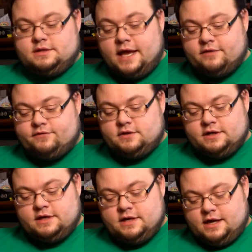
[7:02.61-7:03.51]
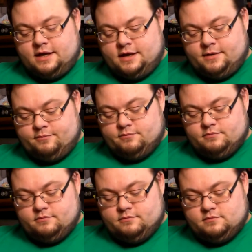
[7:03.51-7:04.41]
Thankfully,
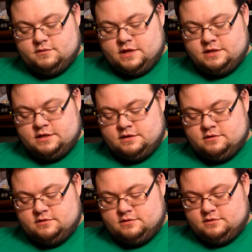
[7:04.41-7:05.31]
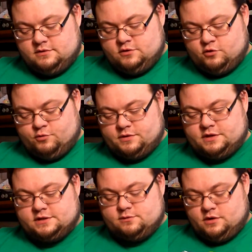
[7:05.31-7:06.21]
they didn't do it with
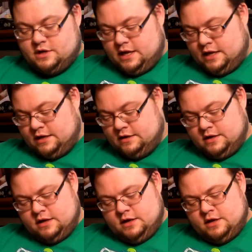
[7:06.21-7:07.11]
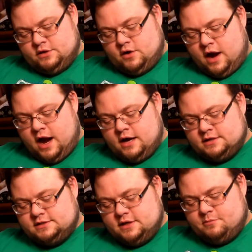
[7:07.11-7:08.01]
this one, and there
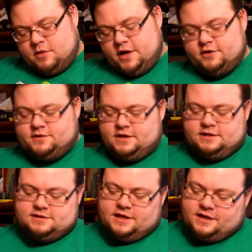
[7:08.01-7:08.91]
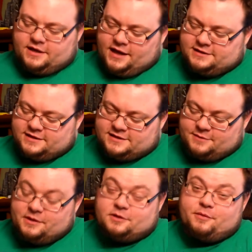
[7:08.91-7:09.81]
are some minor things, like as I
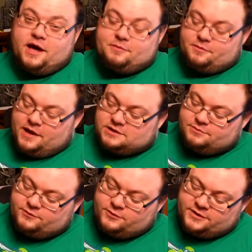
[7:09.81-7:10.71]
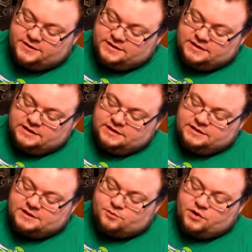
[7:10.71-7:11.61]
said about the bottom of the box before.
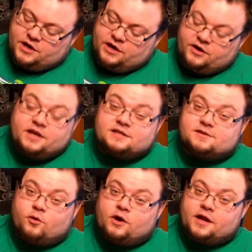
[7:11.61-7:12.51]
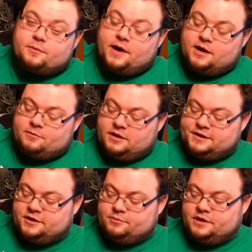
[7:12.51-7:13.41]
This one here is torn on the bottom a
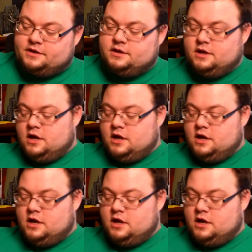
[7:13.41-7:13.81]
little bit.